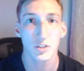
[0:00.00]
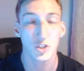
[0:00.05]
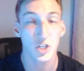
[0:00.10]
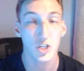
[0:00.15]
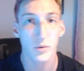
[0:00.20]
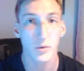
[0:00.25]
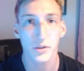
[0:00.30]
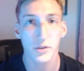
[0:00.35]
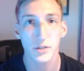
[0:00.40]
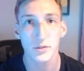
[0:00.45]

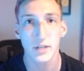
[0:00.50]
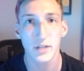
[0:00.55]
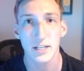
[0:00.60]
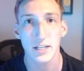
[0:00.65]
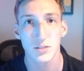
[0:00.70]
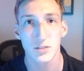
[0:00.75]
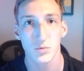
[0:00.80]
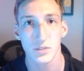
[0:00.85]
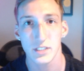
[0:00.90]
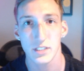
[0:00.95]
share with you
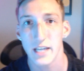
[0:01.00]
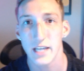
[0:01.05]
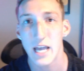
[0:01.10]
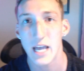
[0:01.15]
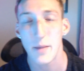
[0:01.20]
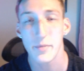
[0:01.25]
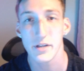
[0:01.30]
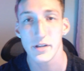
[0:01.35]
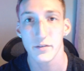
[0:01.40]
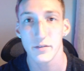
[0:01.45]
guys what's going to
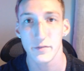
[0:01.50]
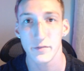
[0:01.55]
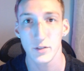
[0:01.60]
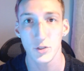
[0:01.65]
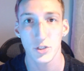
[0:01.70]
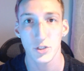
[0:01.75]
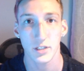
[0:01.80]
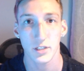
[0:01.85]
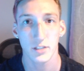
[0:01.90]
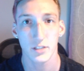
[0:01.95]
happen in the
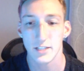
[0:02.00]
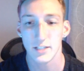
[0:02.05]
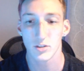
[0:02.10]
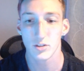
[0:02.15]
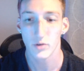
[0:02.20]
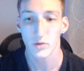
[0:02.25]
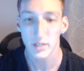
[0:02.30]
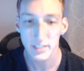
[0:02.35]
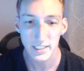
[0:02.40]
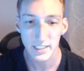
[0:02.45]
future. So,
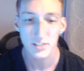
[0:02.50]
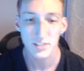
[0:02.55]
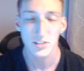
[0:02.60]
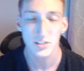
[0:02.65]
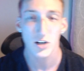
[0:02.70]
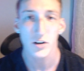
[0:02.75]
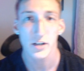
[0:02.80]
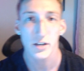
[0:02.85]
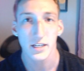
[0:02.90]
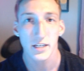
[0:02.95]
so, let's get
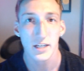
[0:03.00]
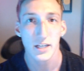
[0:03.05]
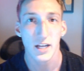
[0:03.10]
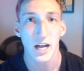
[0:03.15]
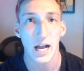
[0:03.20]
started.